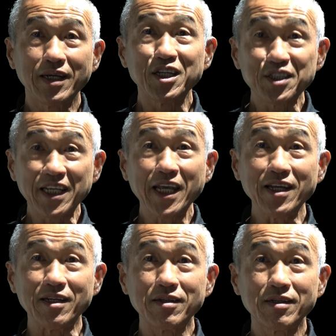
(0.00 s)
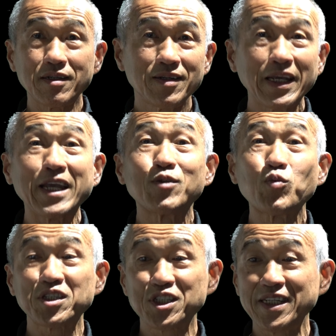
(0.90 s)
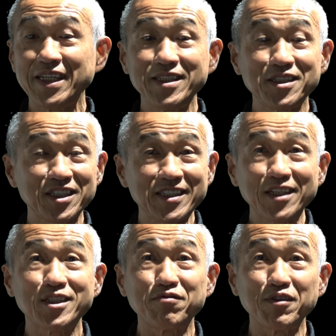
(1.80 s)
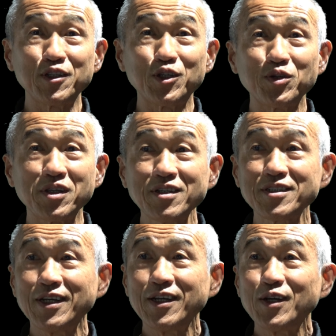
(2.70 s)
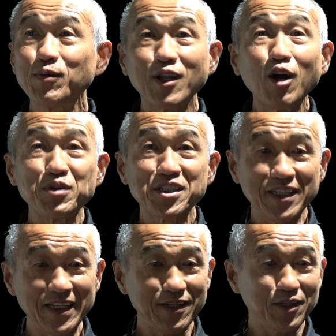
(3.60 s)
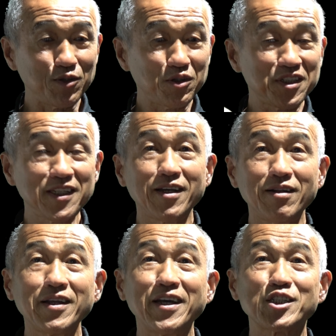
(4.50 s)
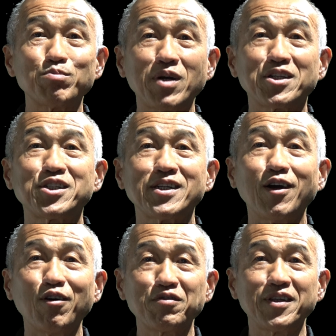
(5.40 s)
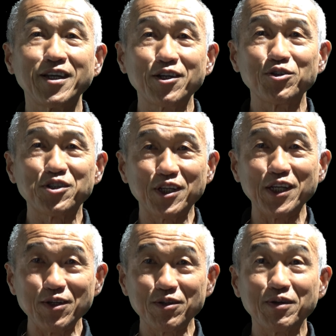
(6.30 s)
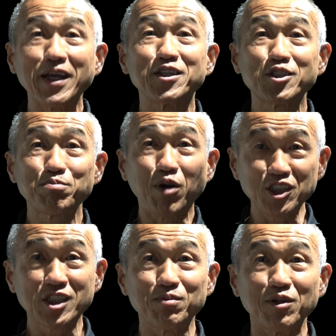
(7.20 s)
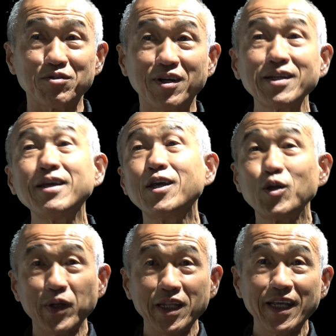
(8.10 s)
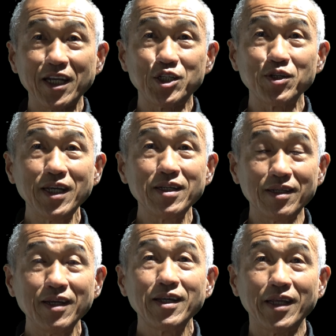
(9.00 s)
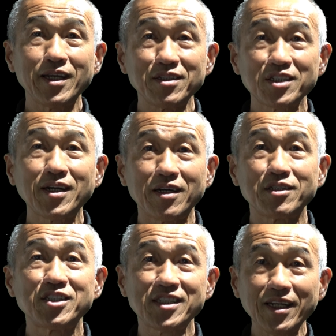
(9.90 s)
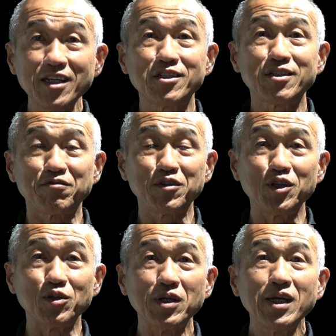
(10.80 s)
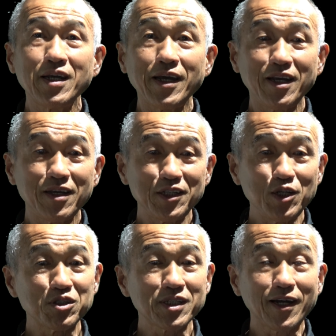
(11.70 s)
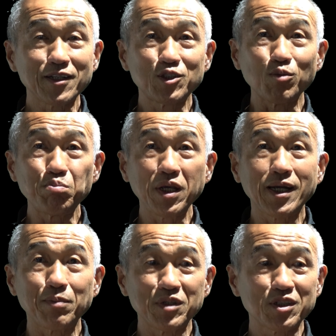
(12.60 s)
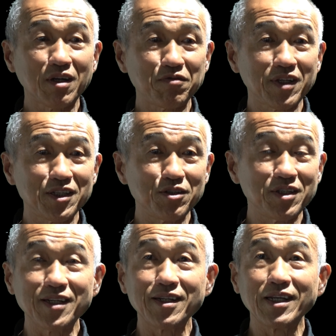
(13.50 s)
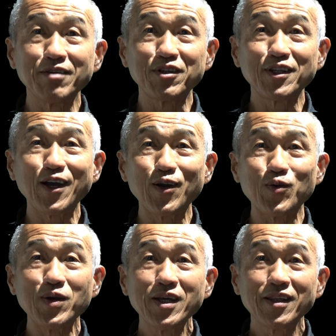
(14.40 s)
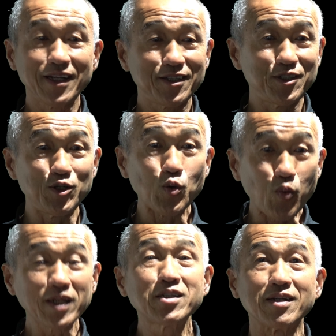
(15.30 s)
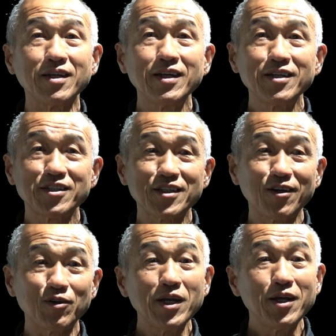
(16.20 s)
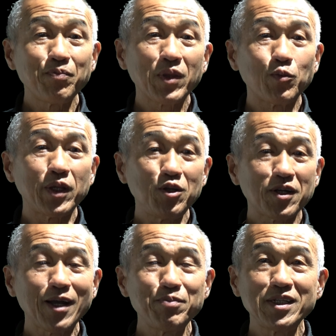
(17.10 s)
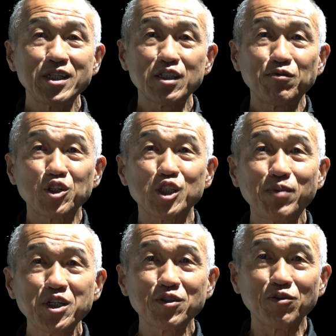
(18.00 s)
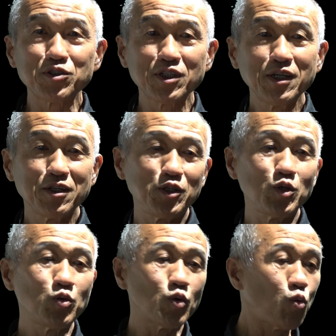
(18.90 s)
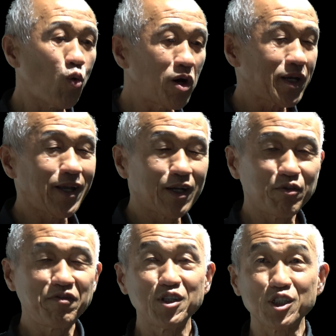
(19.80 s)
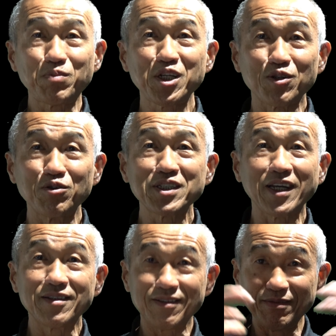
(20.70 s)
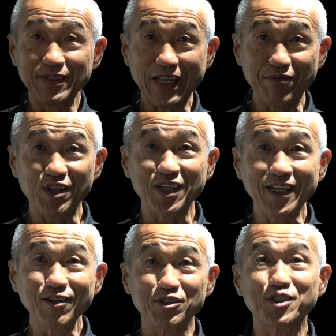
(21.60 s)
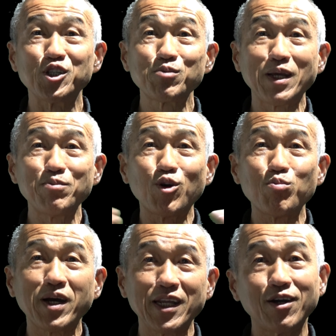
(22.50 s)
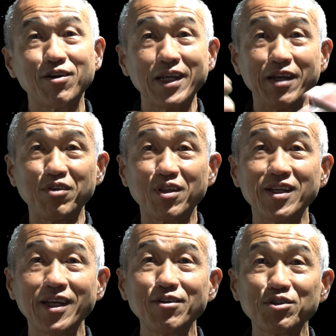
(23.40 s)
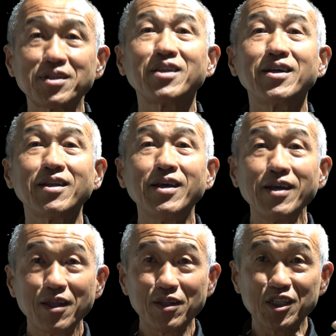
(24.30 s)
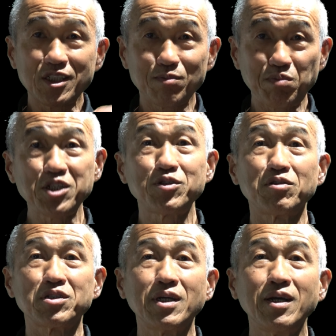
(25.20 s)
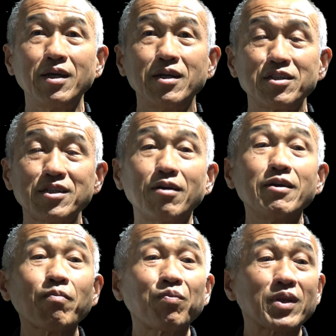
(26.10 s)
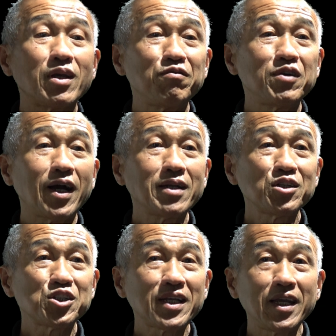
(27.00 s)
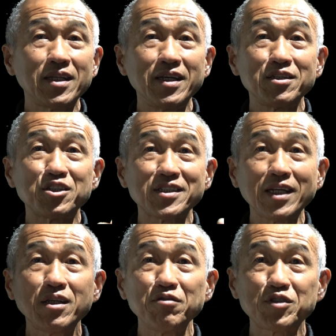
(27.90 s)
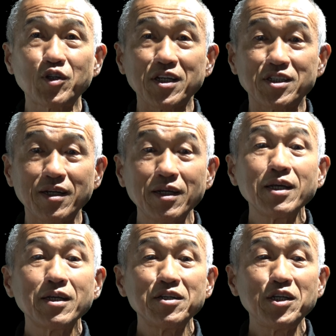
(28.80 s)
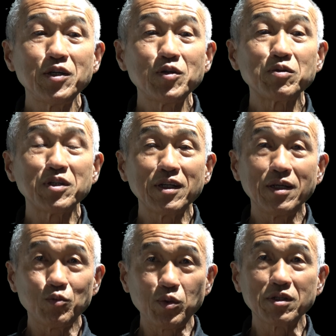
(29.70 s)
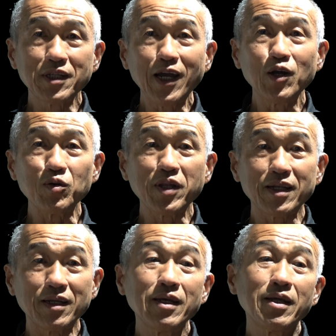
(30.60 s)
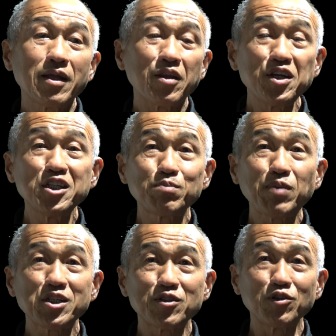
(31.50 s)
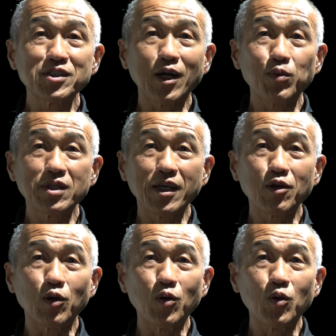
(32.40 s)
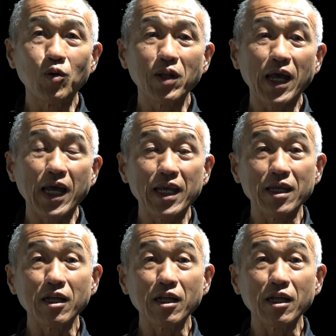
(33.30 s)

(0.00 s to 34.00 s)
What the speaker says: as they can. And what's the incentive in doing this? Well, obviously to sell as much of their goods to you as possible, right? When they get you in, they can start selling stuff to you and you start to pick up stuff that you didn't even know that you wanted. So when you come in just for the specials, you walk out with the specials and everything else. You spend more money on everything else than these specials. So if you understand the incentive structure, you will know that these specials are what they call a